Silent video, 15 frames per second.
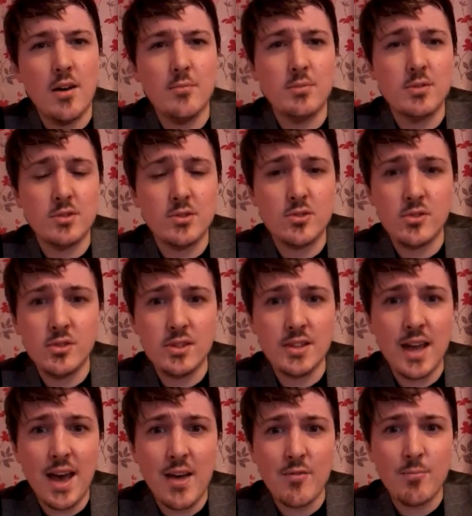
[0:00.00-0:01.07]
So it's good to
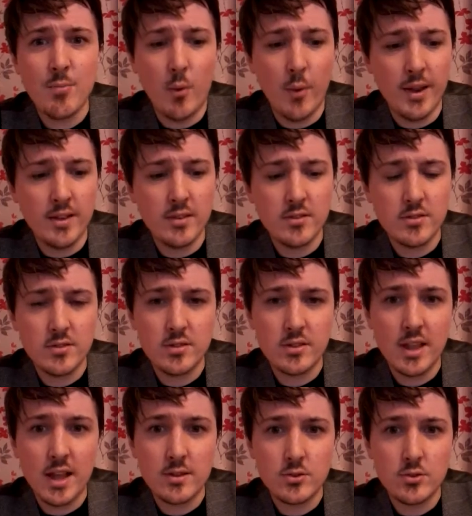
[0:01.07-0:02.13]
have points.
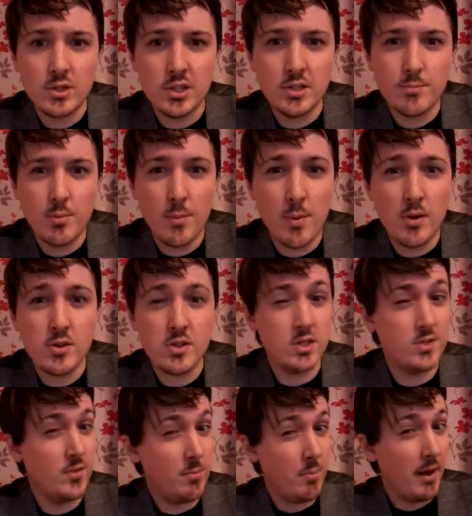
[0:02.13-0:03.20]
That's good in promotions
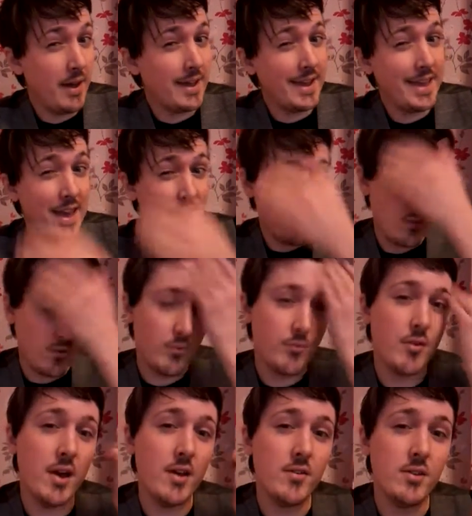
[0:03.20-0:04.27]
if you're buying a gift or
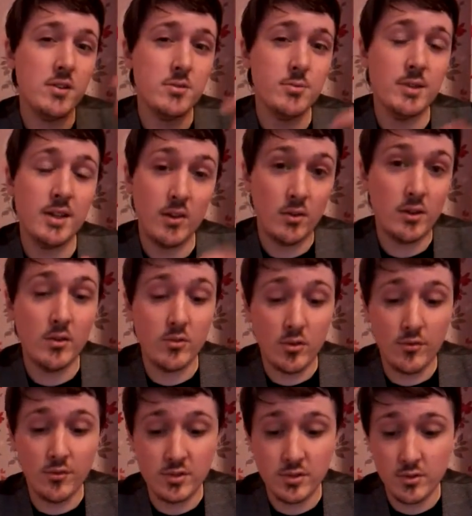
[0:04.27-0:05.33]
fragrance when they got those
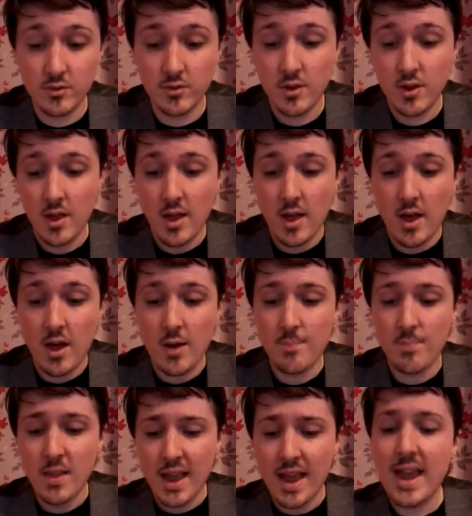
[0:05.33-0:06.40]
offers on.
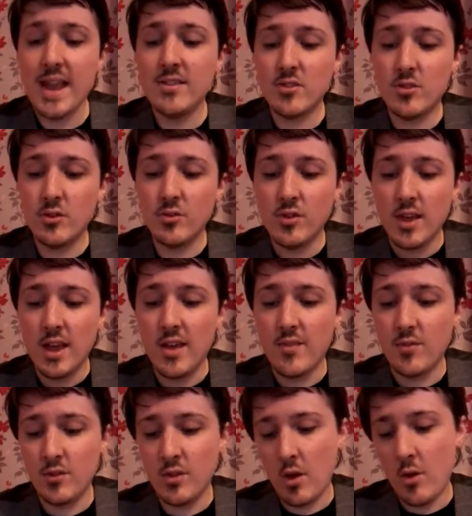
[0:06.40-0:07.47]
It is good if
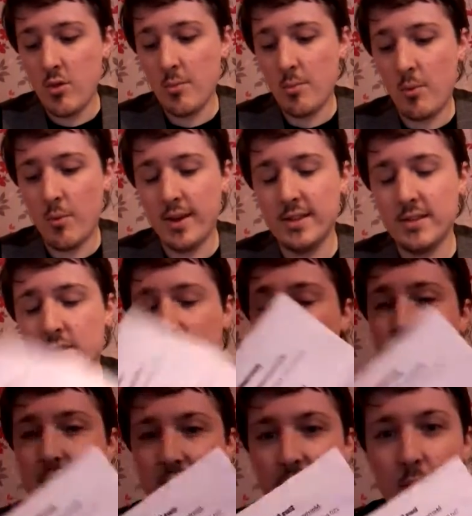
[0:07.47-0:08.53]
you know the points
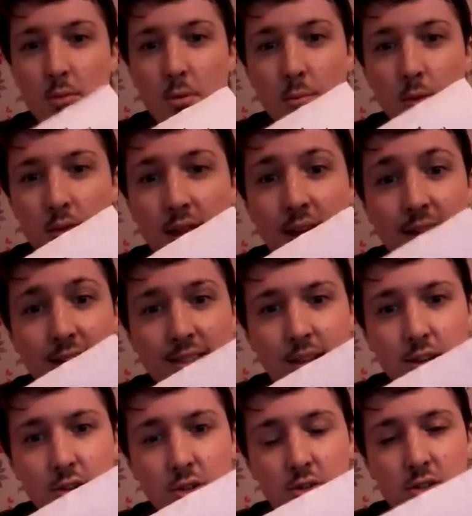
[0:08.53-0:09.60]
to keep them on, like I
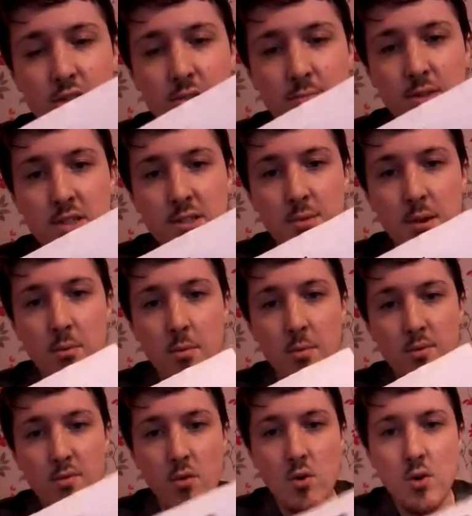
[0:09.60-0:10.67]
showed you this piece of paper
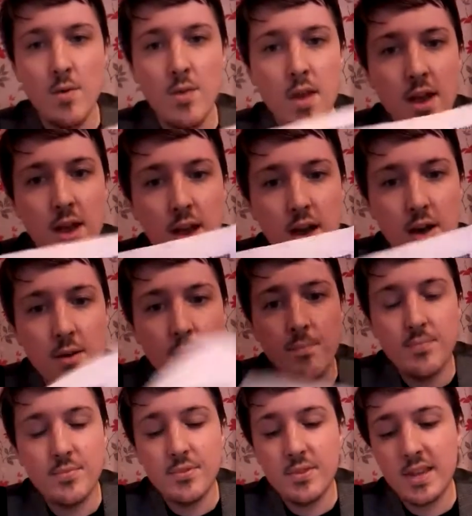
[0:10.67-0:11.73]
before. To
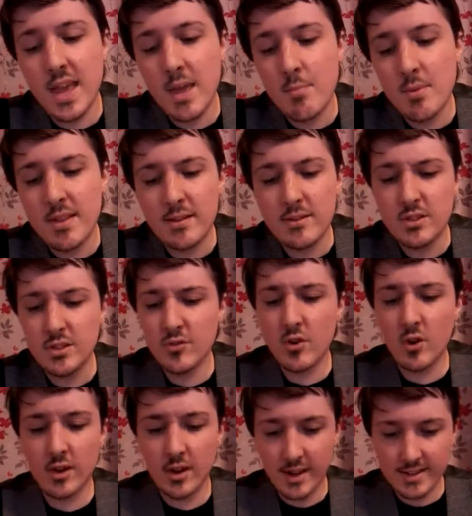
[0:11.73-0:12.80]
keep it down so you've
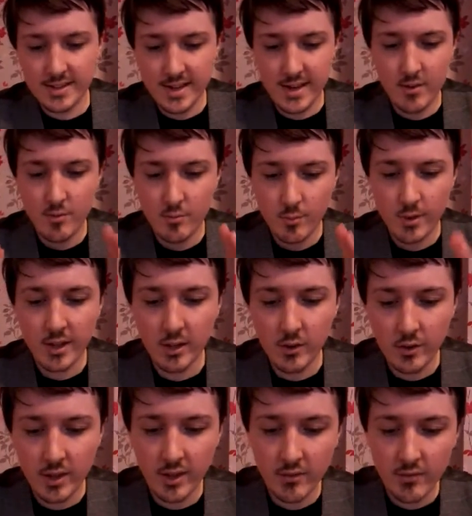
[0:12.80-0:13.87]
got an idea when you're
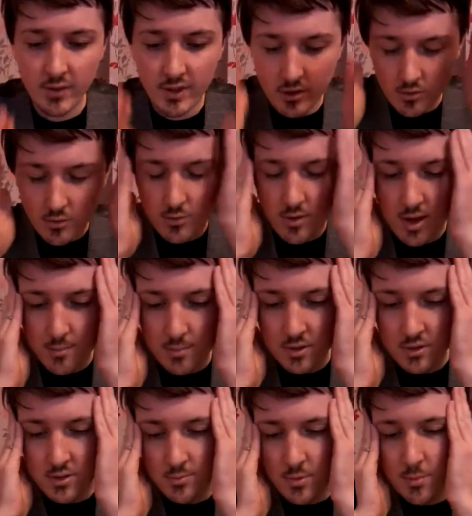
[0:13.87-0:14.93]
looking, think, oh, how
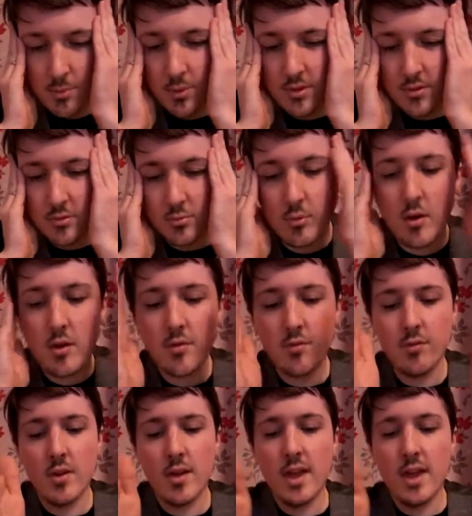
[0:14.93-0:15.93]
much are my points worth?